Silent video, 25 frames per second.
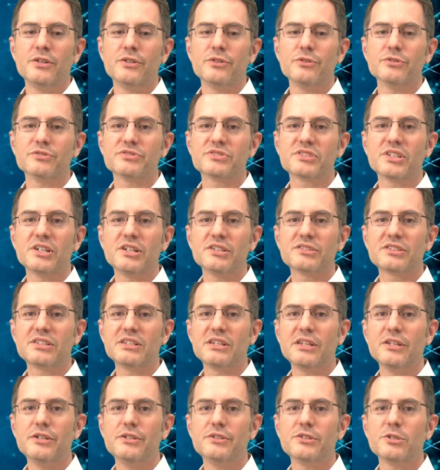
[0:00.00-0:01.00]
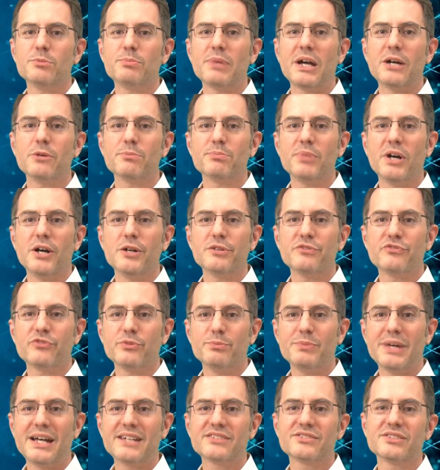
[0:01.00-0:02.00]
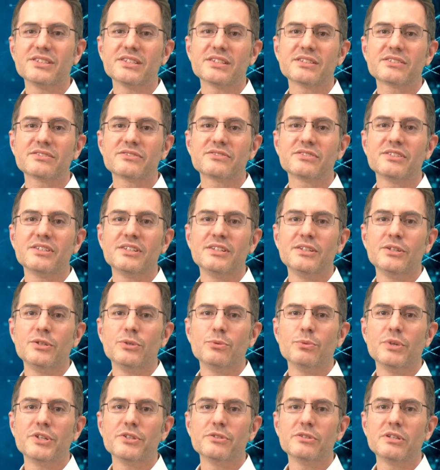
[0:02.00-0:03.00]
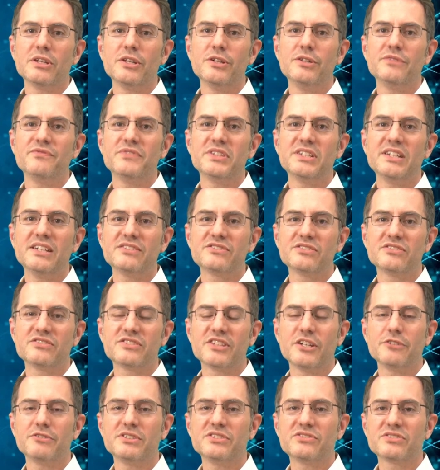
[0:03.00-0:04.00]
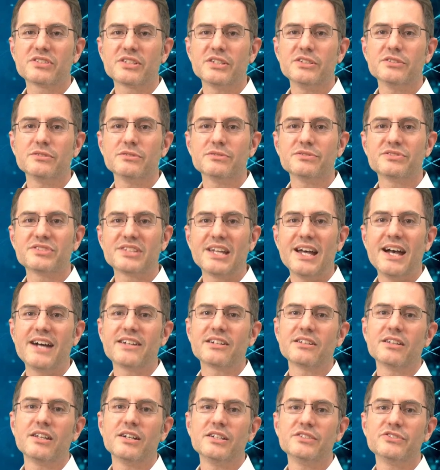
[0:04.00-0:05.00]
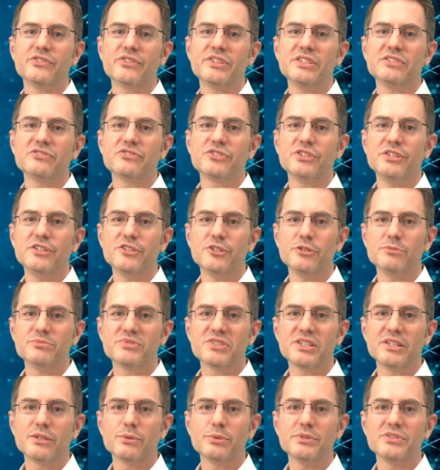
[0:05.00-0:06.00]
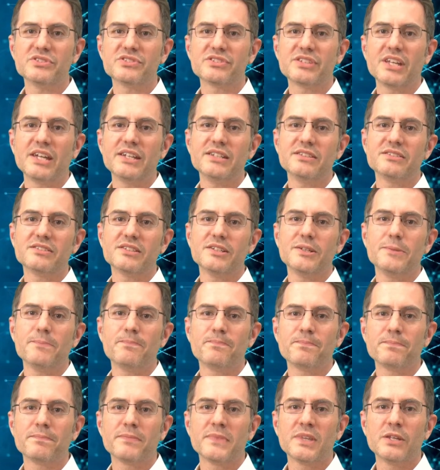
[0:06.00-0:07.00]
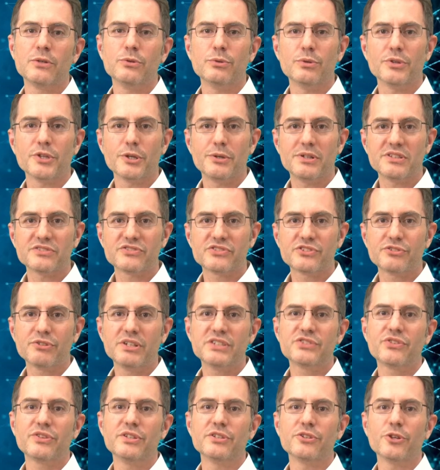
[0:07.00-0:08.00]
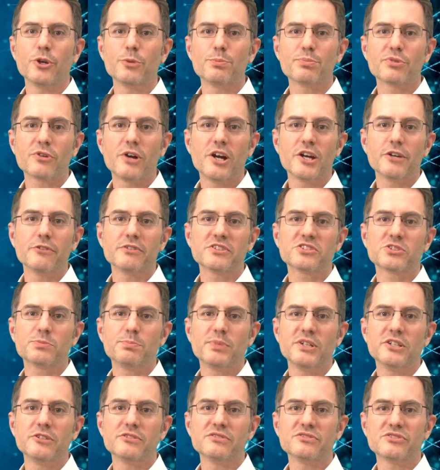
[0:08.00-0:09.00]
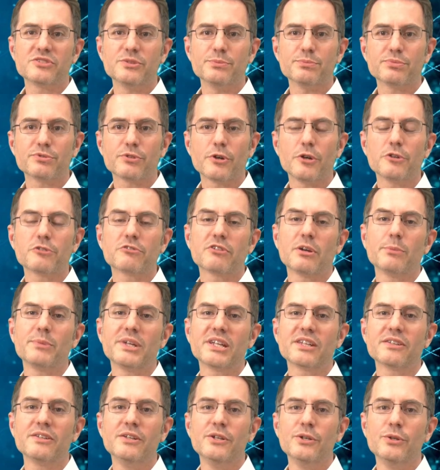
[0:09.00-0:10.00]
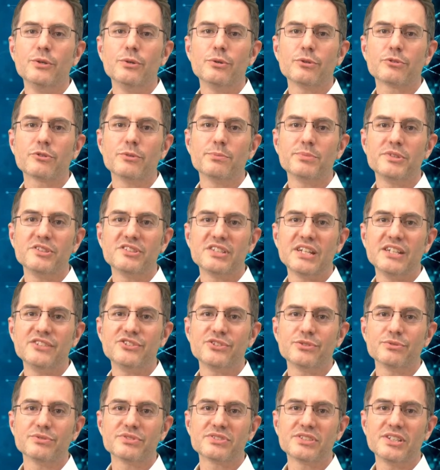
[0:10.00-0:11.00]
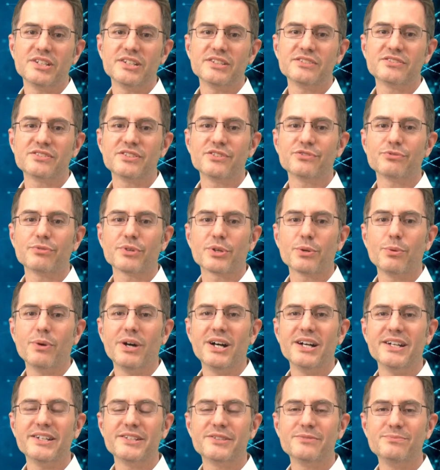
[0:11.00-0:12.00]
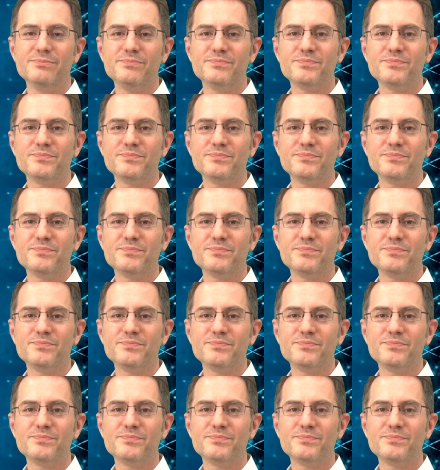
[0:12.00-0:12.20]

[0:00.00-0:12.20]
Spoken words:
You'll start to learn about bioinformatics, where you'll learn the necessary skills to analyze this genome sequence data, although I'll stress that no prior experience in programming or computational science is required.